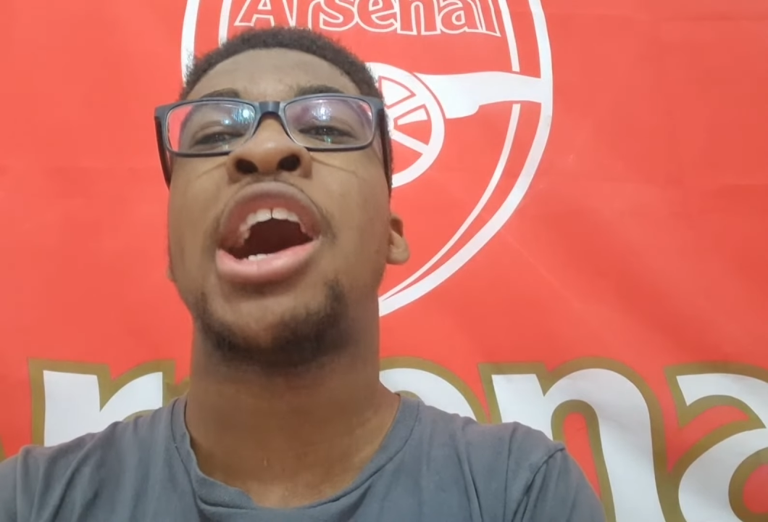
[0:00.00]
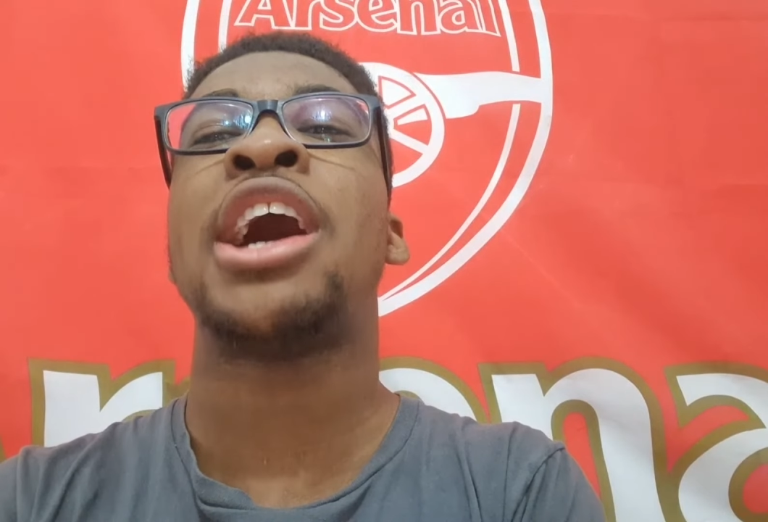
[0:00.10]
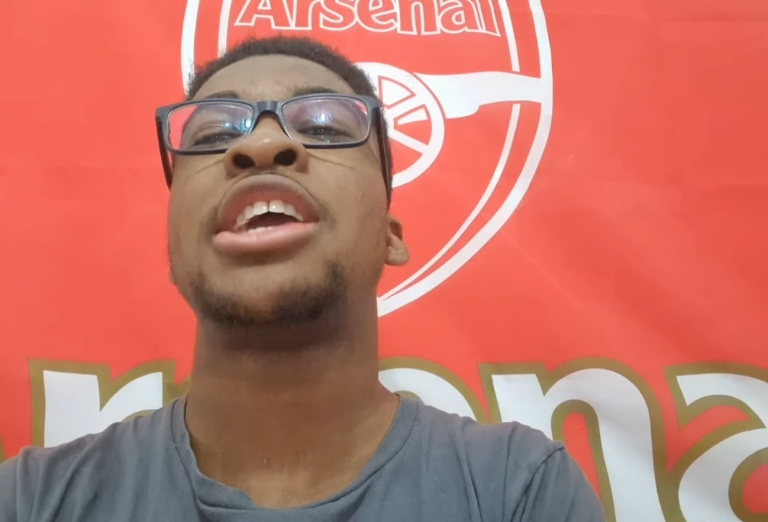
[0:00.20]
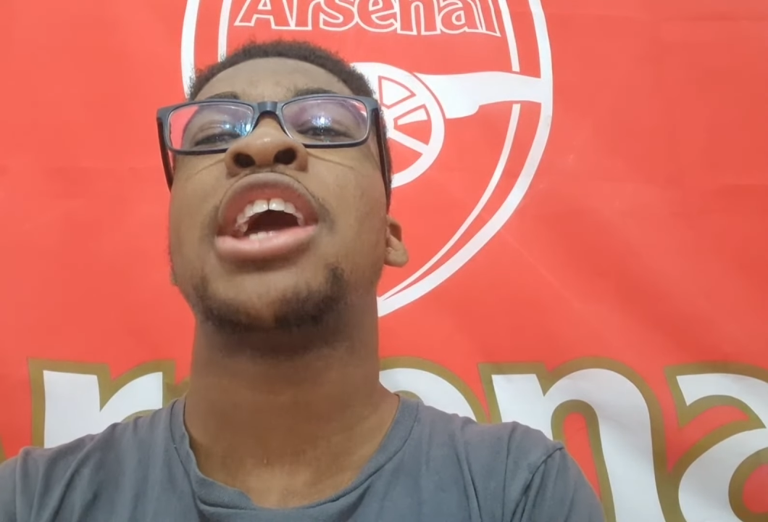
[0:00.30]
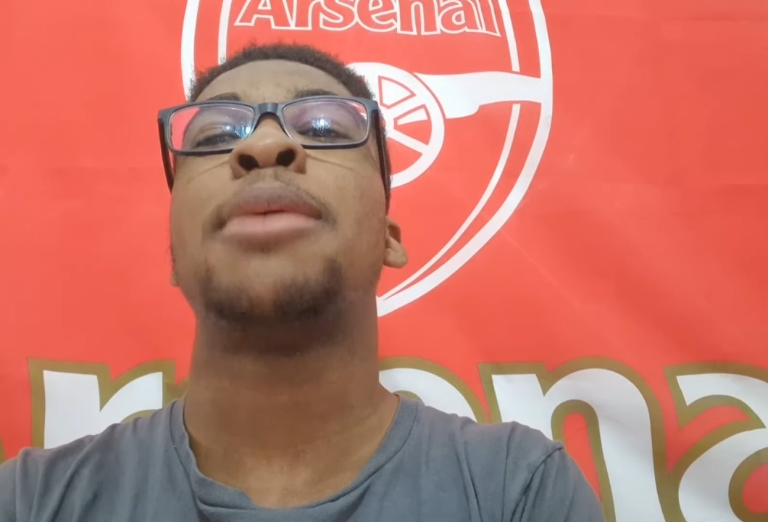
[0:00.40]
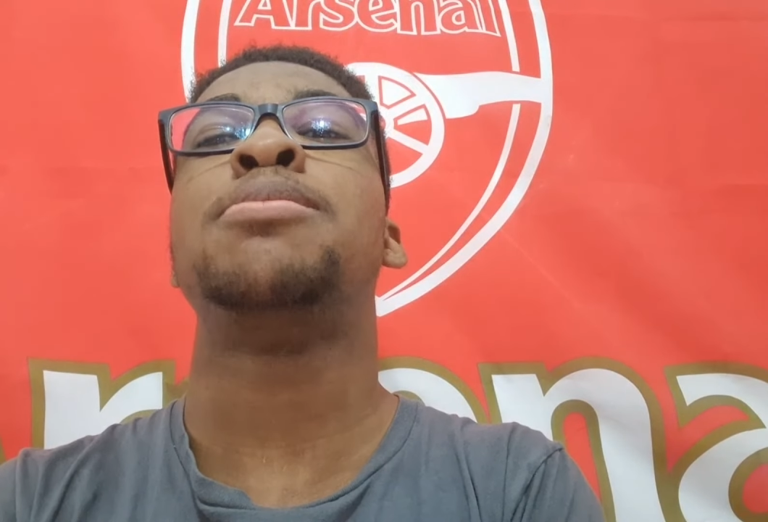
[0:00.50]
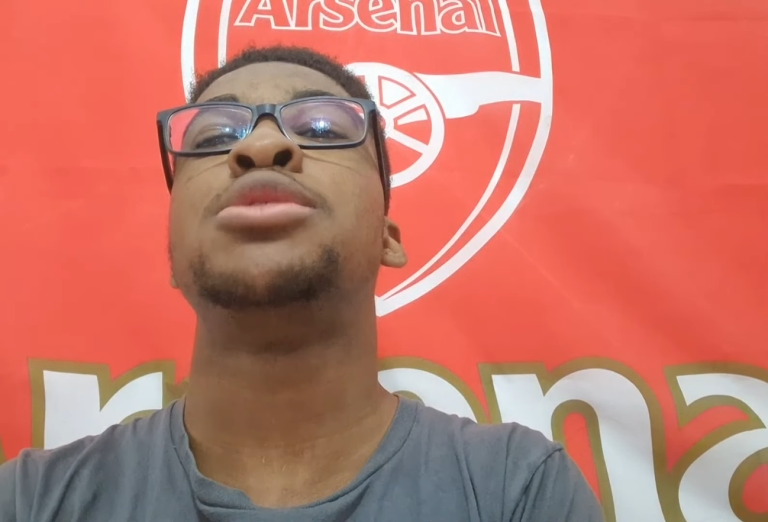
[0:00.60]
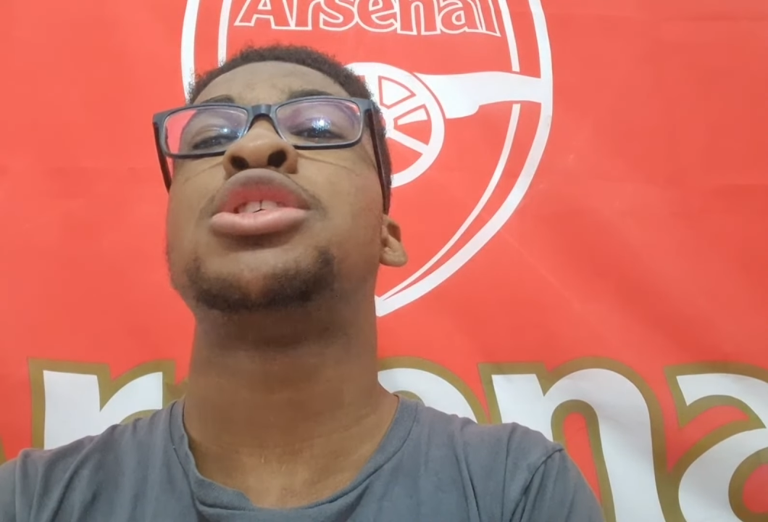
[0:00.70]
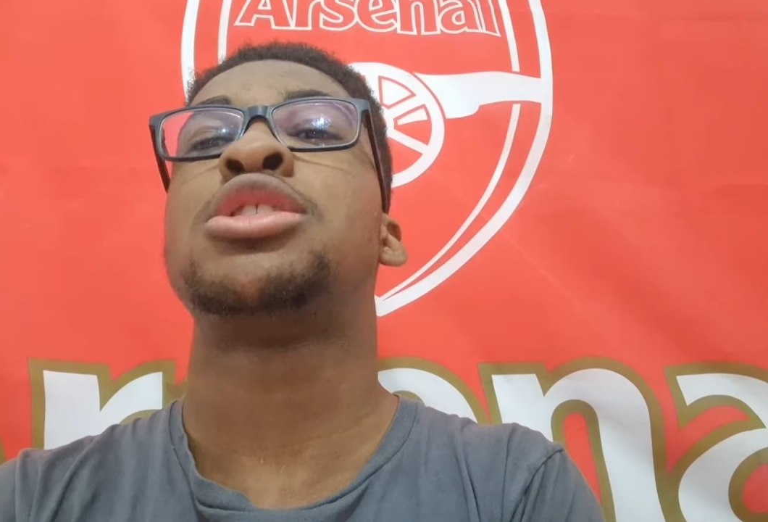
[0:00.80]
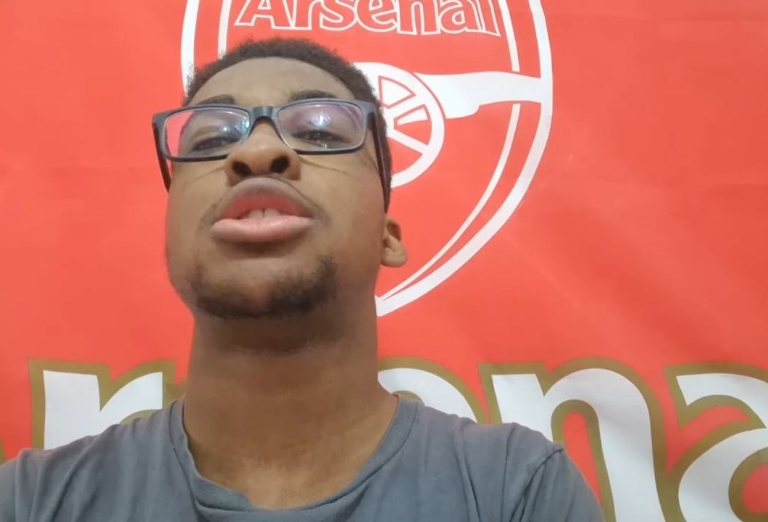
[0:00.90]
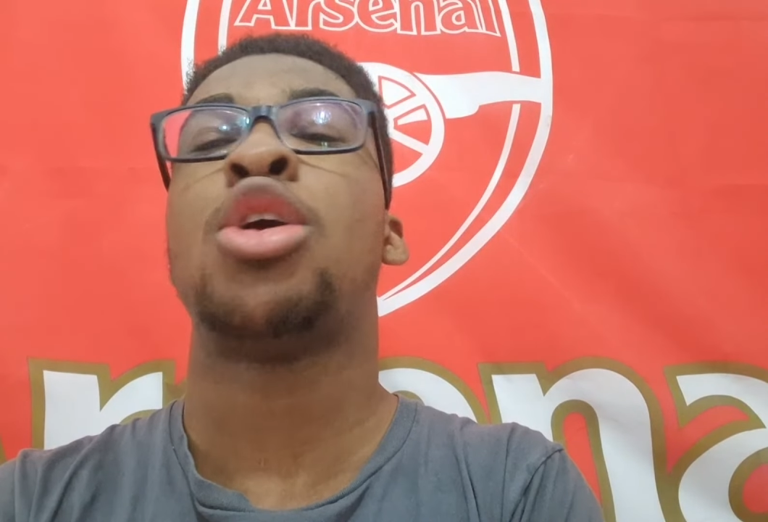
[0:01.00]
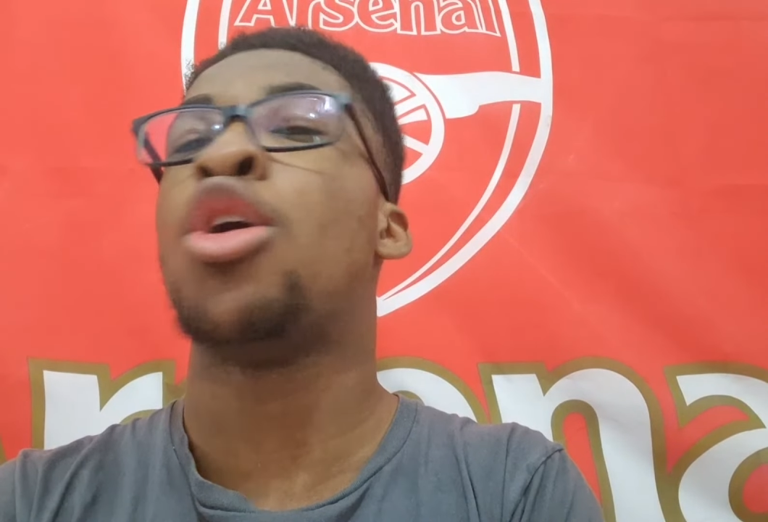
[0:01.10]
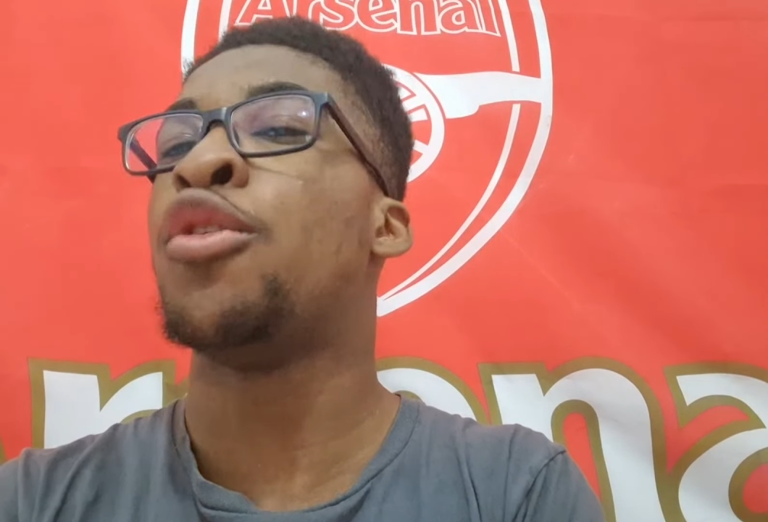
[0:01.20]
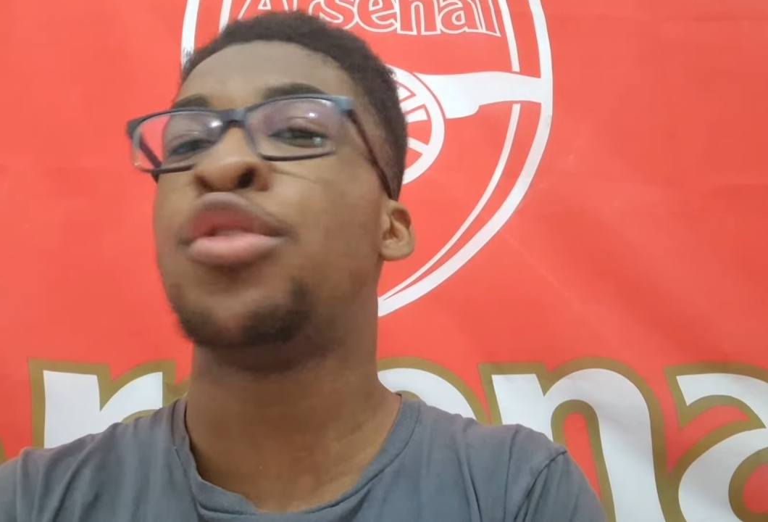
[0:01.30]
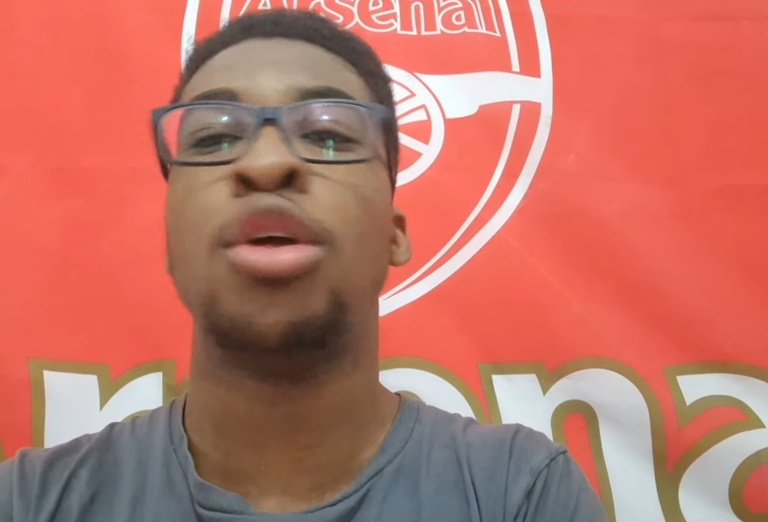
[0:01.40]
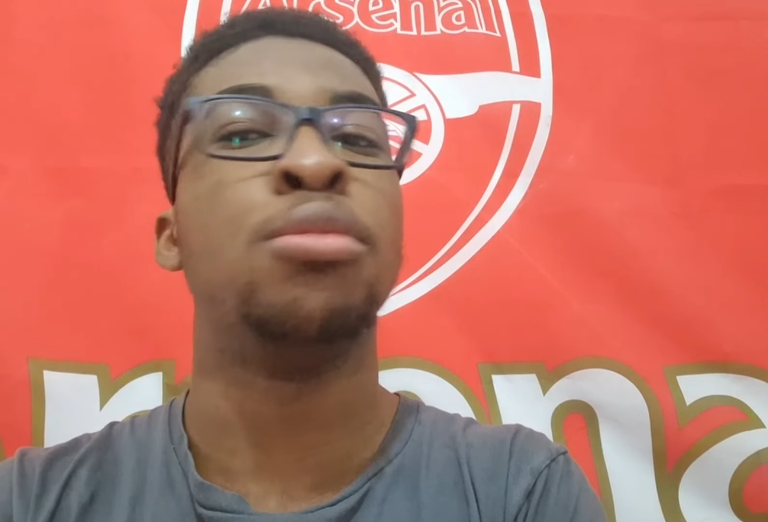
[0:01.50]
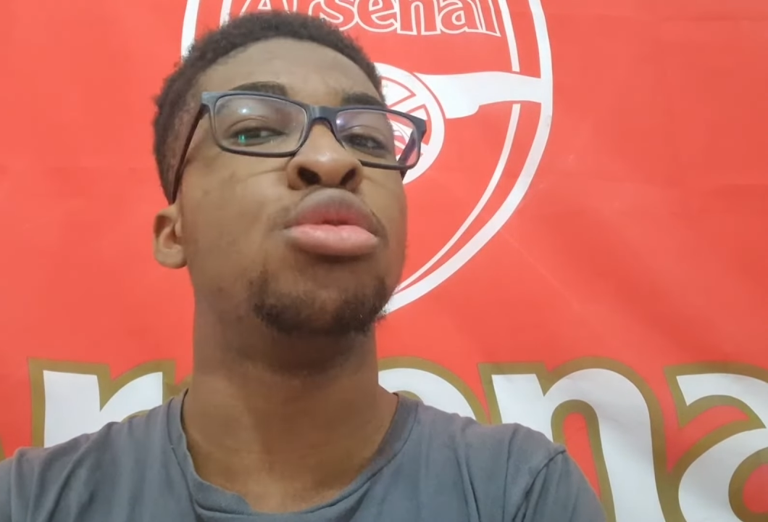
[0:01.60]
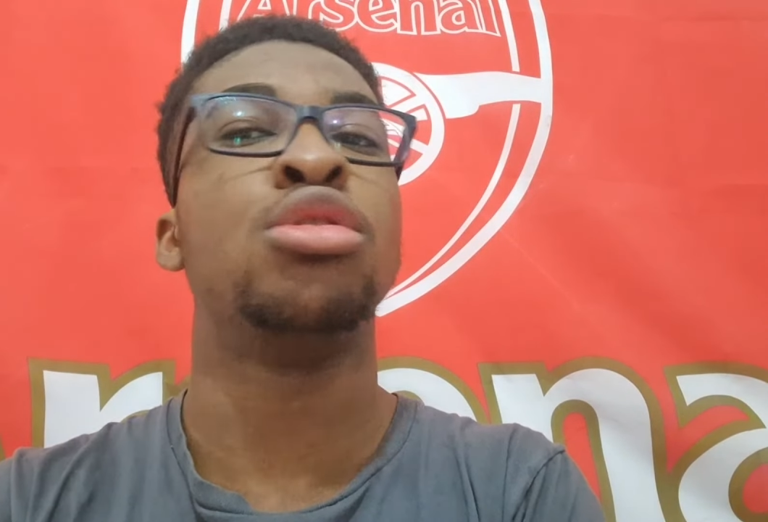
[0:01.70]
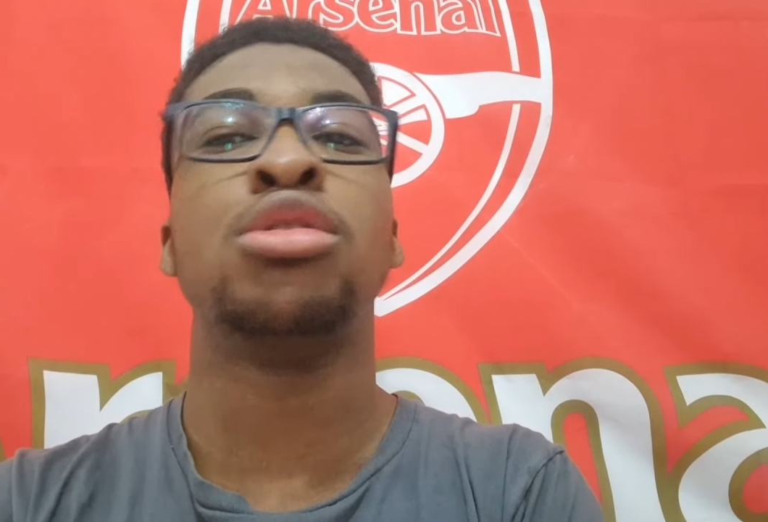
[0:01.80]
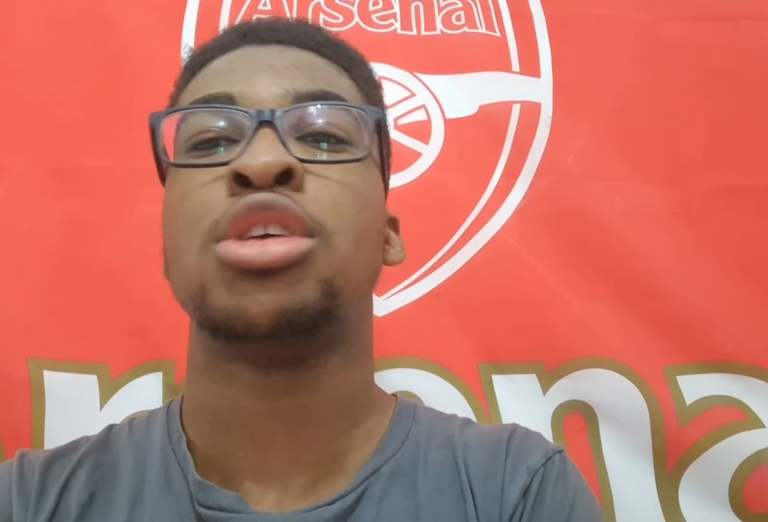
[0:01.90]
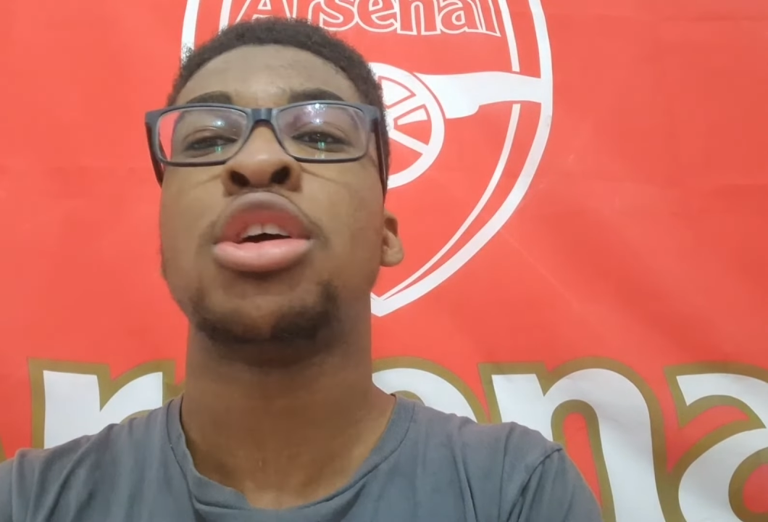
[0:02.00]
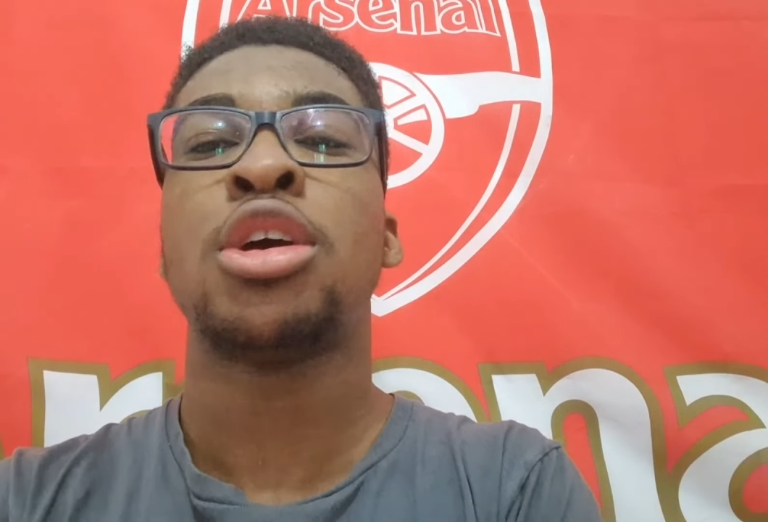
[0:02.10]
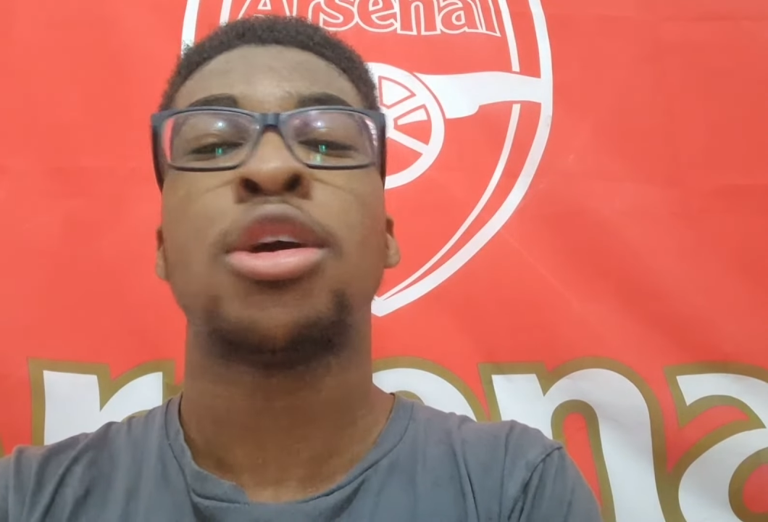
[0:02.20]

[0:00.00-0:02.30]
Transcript: I am over the moon and